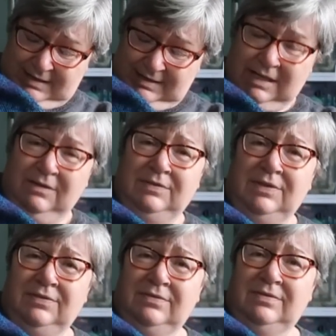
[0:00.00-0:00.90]
So
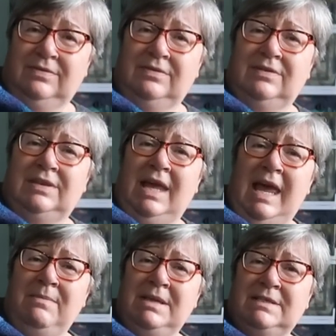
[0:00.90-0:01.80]
the
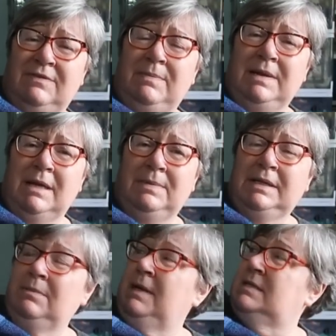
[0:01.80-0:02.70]
hem is flipping up a
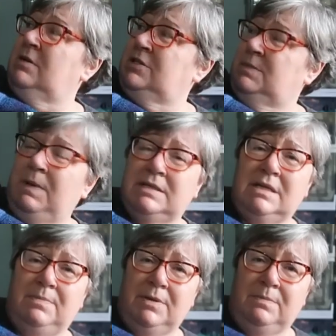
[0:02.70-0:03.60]
little bit, so I just picked
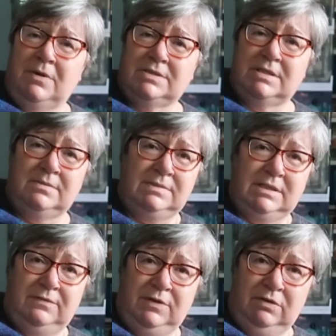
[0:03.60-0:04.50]
up at the bottom,
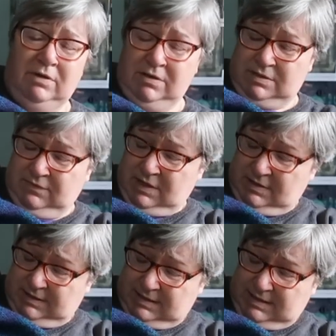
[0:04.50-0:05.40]
did a few rows of
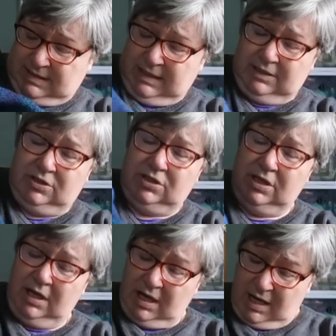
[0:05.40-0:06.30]
garter stitch,
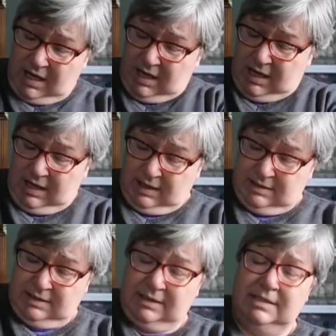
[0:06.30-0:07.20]

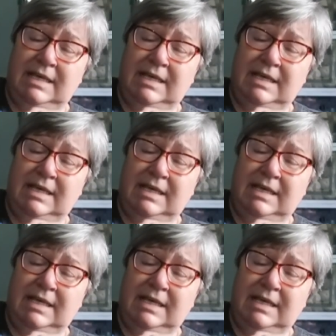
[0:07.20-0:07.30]
did the